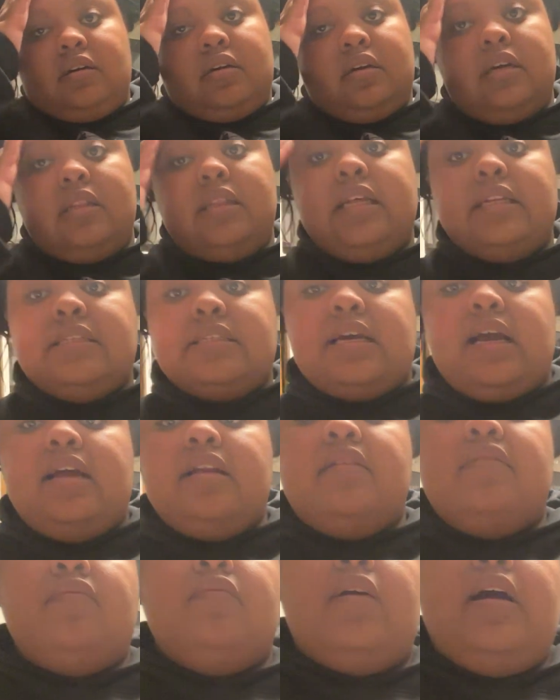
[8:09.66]
and that's kind
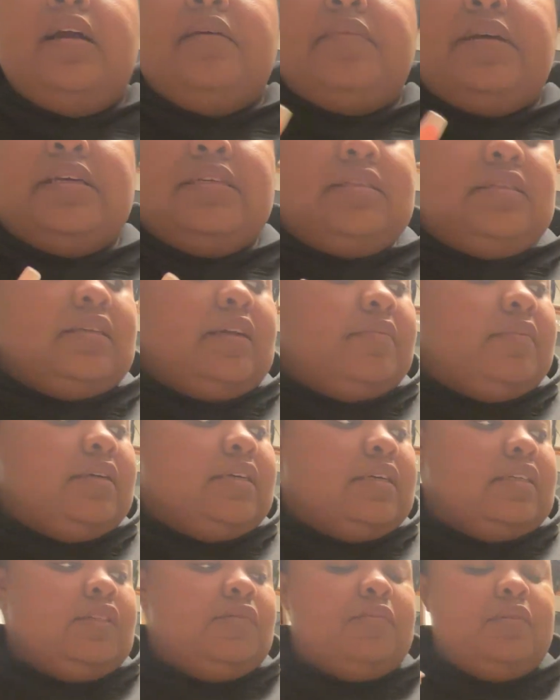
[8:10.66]
of why my stomach
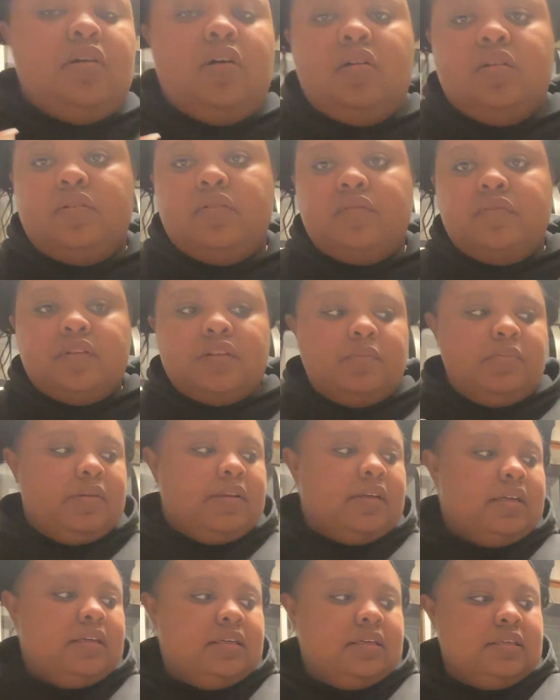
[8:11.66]
has been all over the
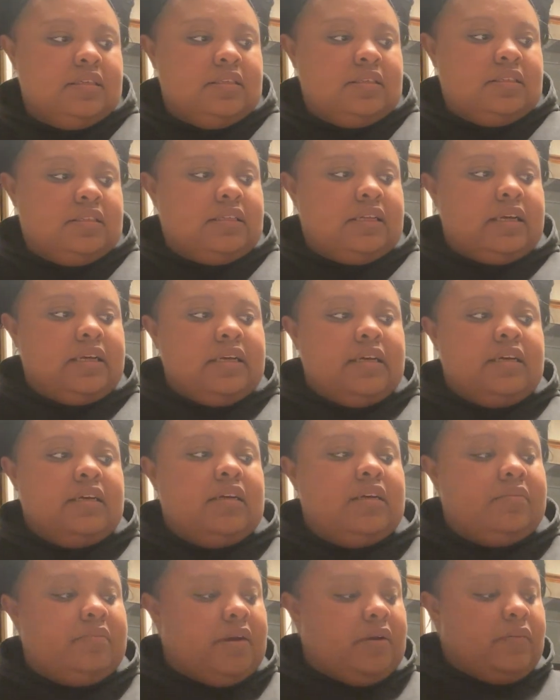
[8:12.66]
place like
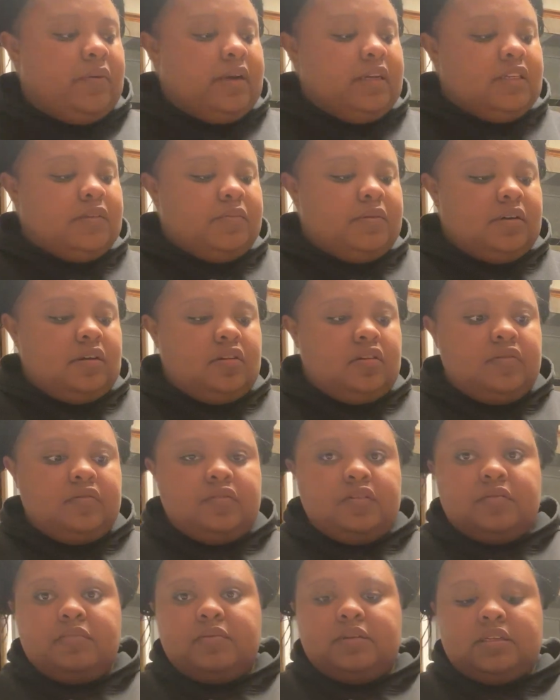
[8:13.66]
my weight's been all
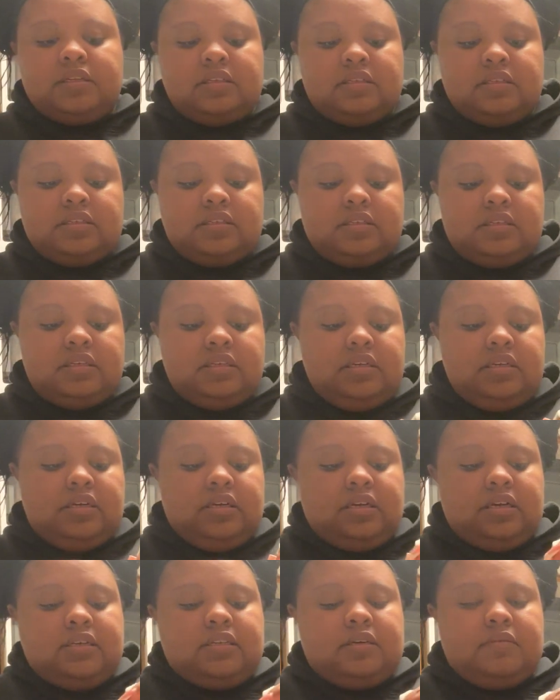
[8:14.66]
over the place
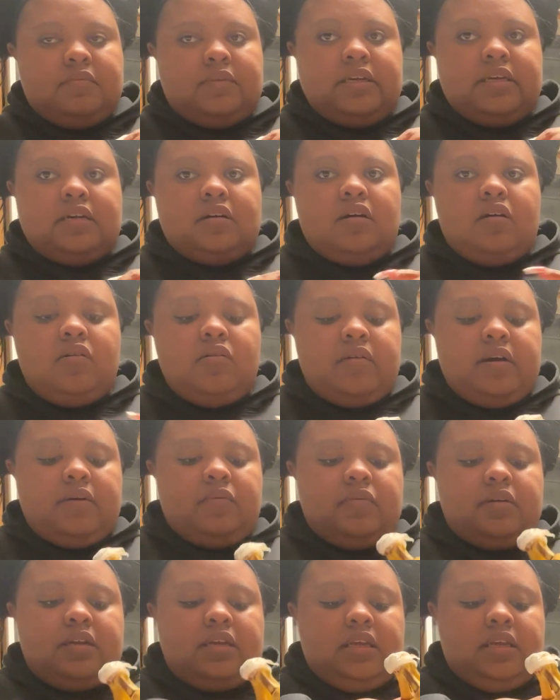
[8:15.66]
because i'm like oh i
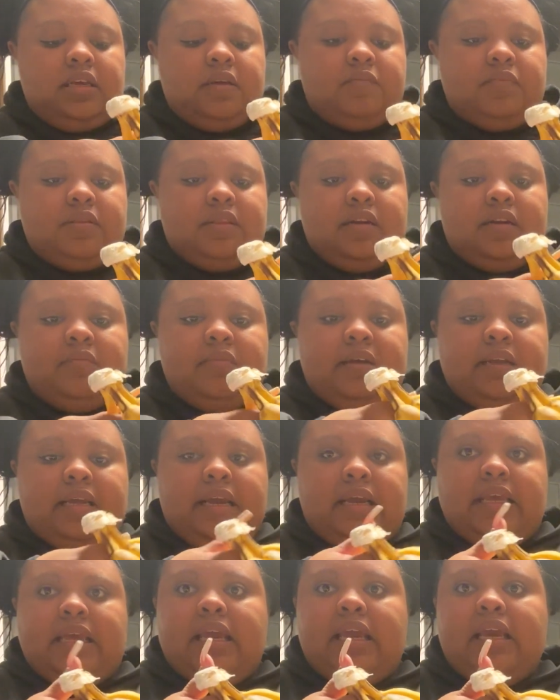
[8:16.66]
want to eat but then i'm like
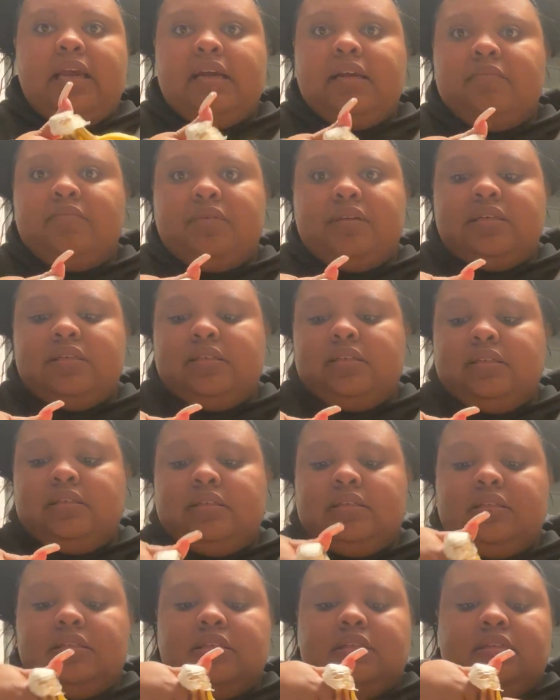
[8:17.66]
i can't
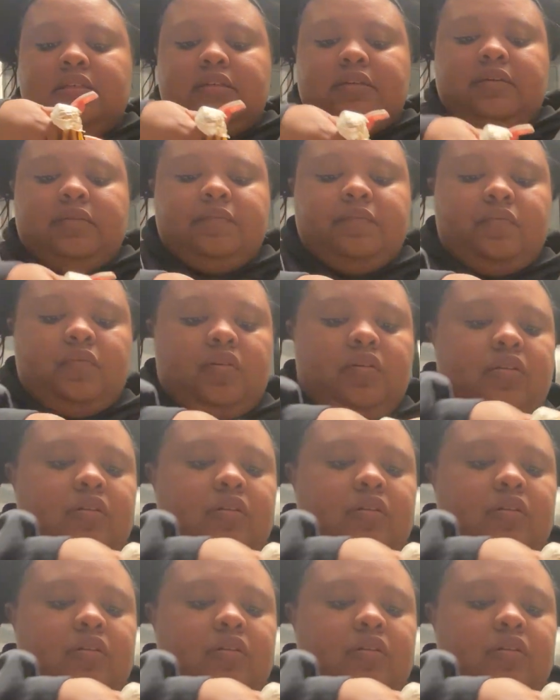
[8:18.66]
because you